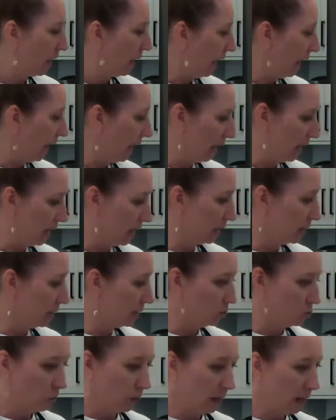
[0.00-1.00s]

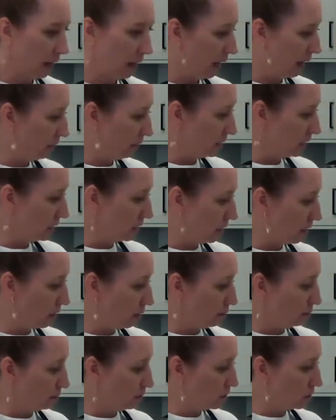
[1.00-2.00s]
And we have
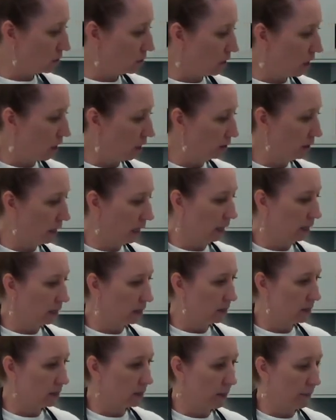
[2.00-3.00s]
some salt and
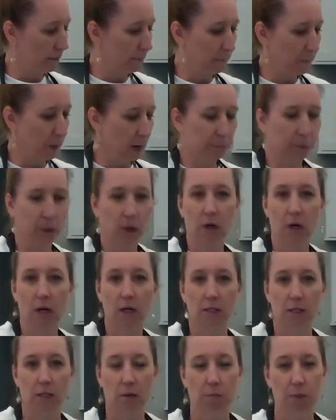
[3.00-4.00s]
some pepper. And
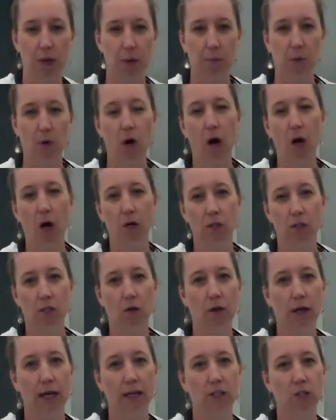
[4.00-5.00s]
some people also
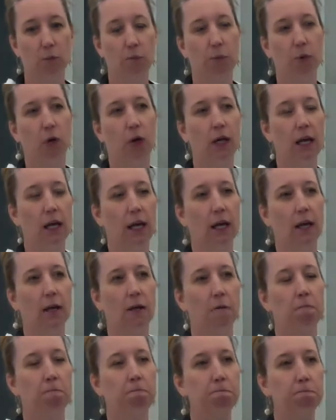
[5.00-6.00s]
like to put
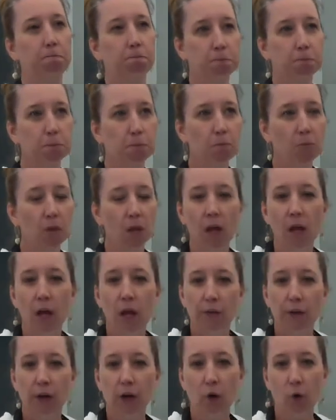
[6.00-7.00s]
in
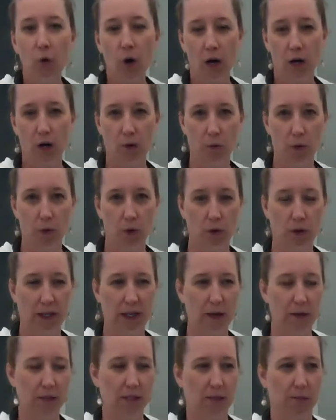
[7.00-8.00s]
their
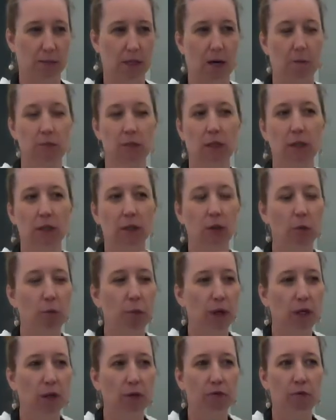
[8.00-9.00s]
guacamole sometimes a little bit
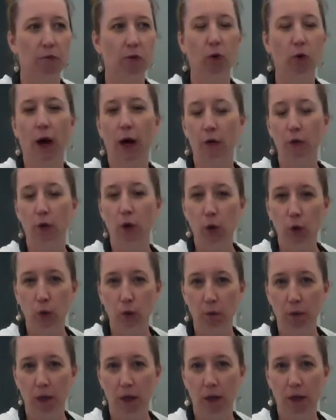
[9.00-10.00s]
of ground
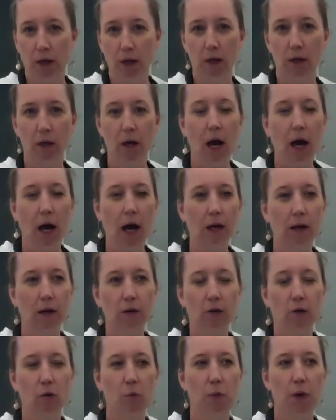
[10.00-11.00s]
cumin, a
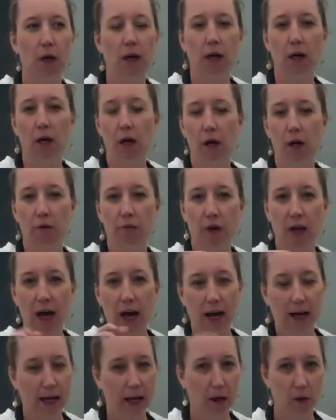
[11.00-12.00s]
little bit of
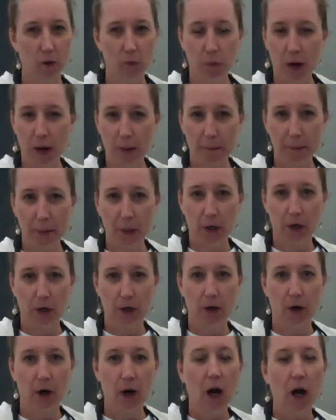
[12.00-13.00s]
cayenne pepper.
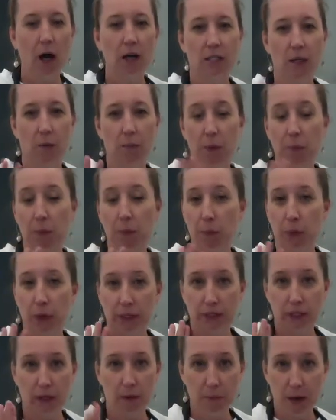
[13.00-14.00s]
Some people put
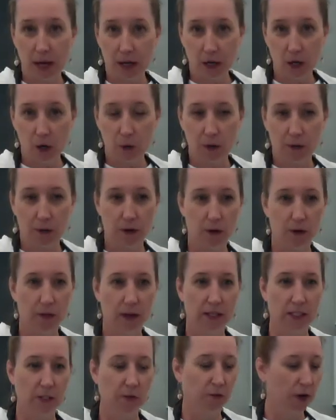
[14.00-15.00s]
tomato in there,
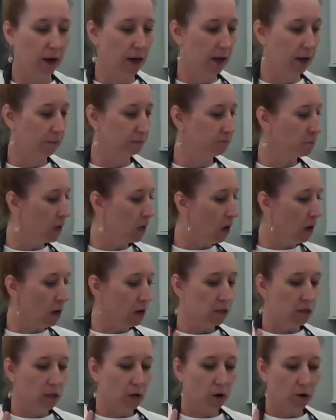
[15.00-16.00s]
that's fine.
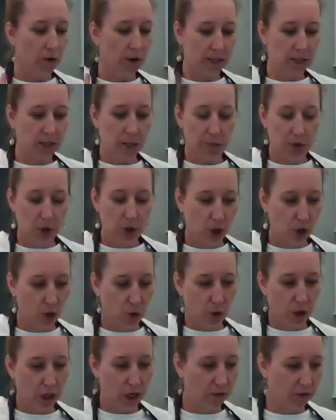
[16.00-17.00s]
So that's up to you,
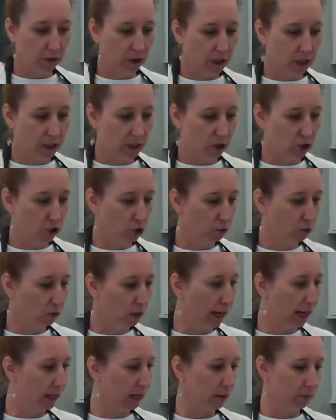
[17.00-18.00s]
whatever it is that you like.
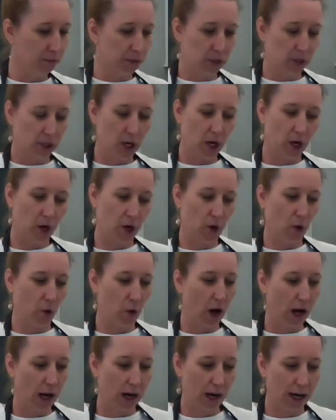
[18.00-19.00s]
So
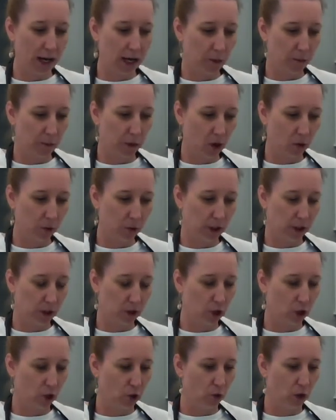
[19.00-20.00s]
I am going
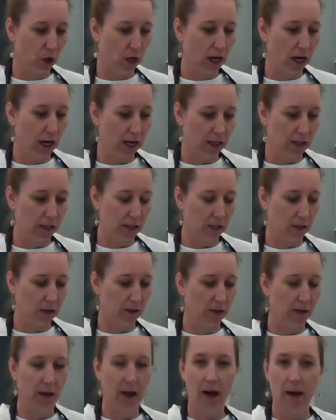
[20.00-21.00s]
to cut
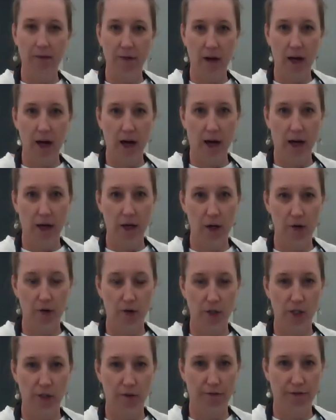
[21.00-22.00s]
the avocados
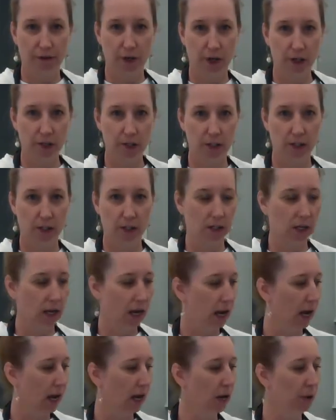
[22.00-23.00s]
first,
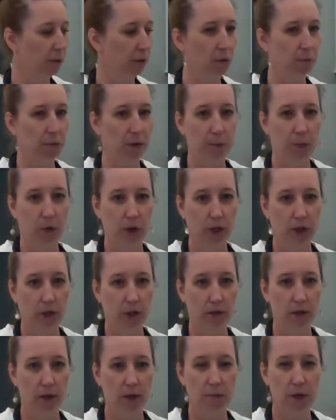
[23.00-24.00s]
and I'm going to be putting
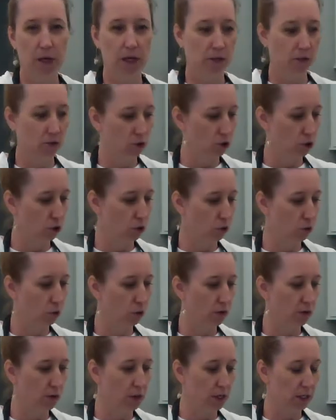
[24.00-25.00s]
them into
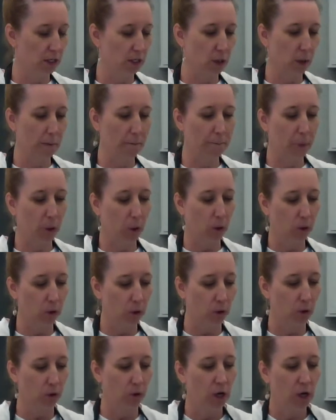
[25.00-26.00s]
this
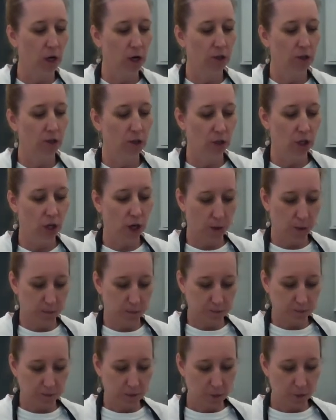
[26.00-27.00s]
bowl. So
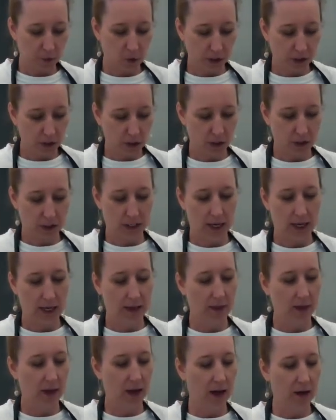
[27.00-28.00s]
I'm going to take
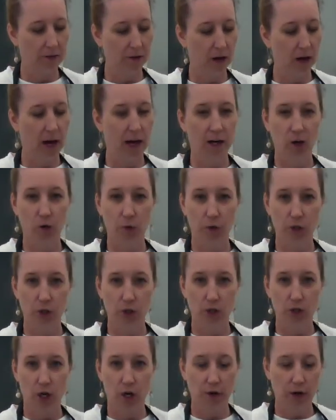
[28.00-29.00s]
the avocado, which is
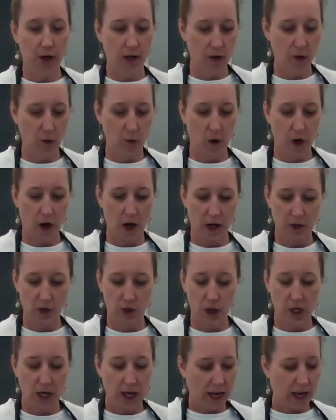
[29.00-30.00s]
already washed,
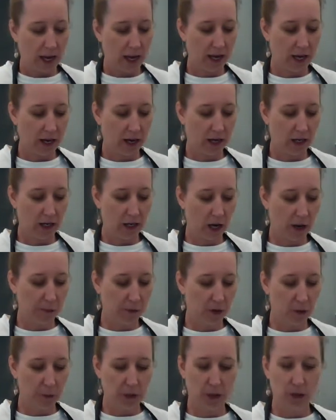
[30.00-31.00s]
and I'm going to
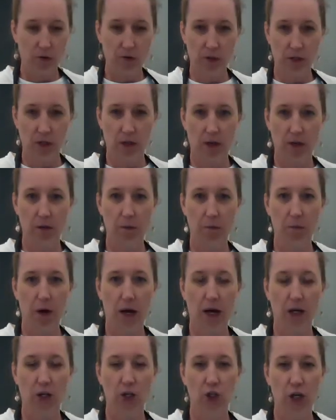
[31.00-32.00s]
be using my
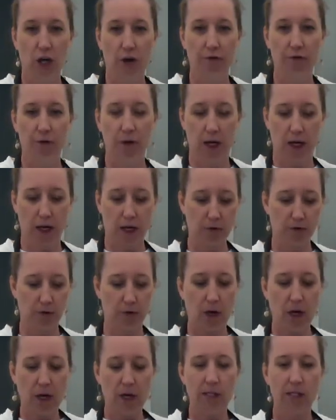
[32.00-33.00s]
chef knife.
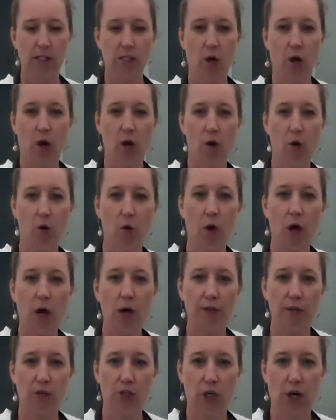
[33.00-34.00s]
So
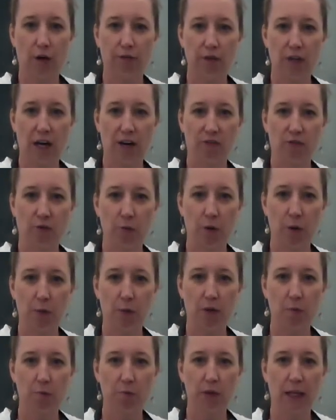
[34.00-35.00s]
the chef knife, remember
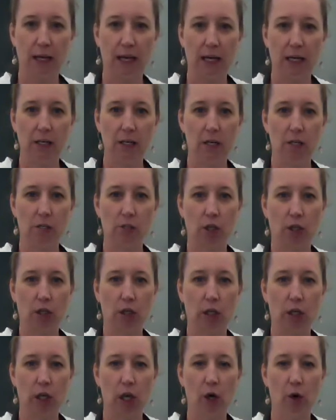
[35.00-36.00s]
the blade is
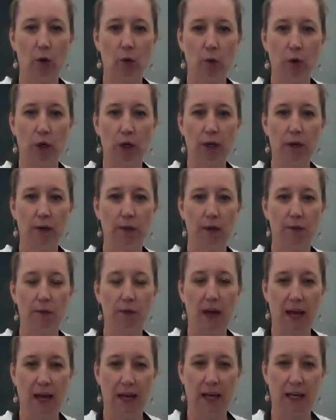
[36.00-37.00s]
lower than the
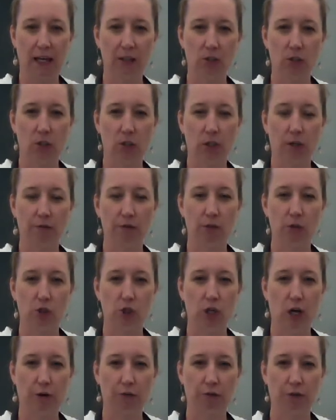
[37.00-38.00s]
handle of the
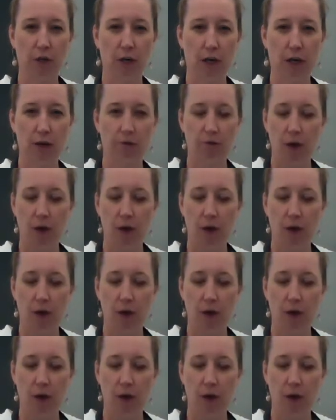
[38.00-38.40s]
chef knife.